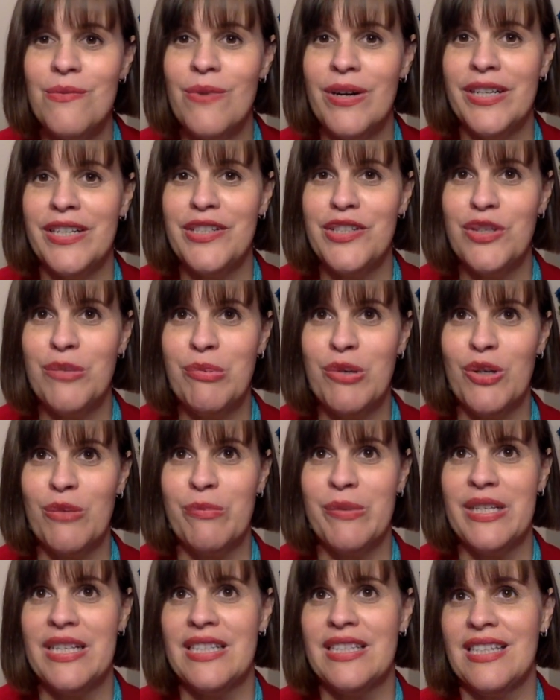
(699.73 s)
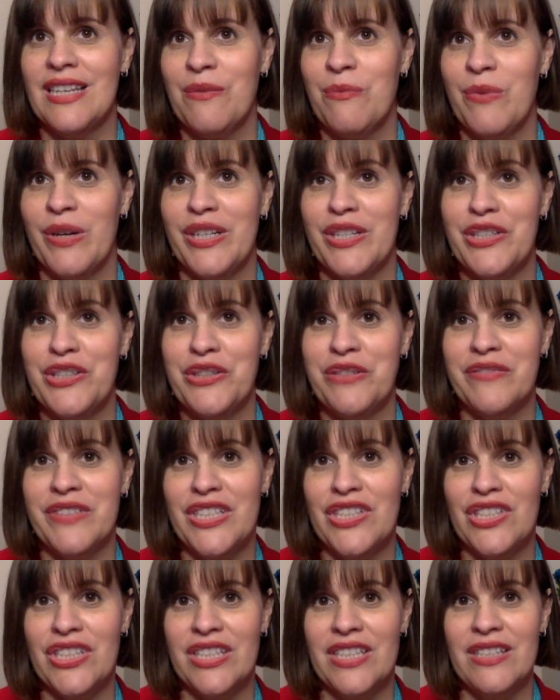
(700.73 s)
what is your purpose, and what is your
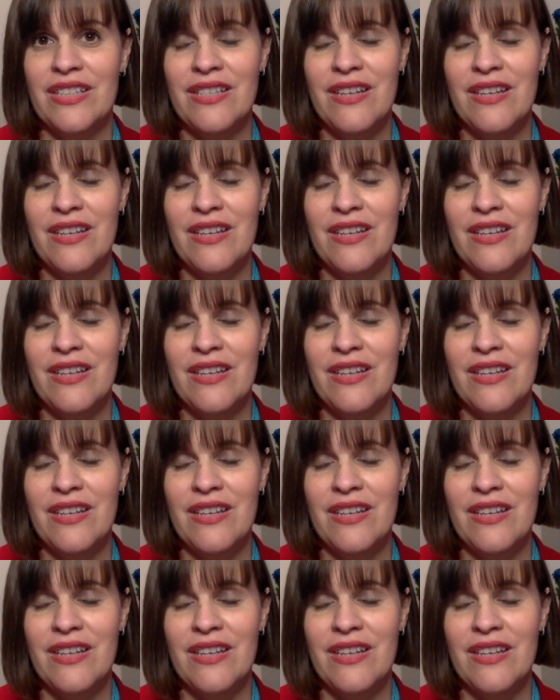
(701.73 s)
vision.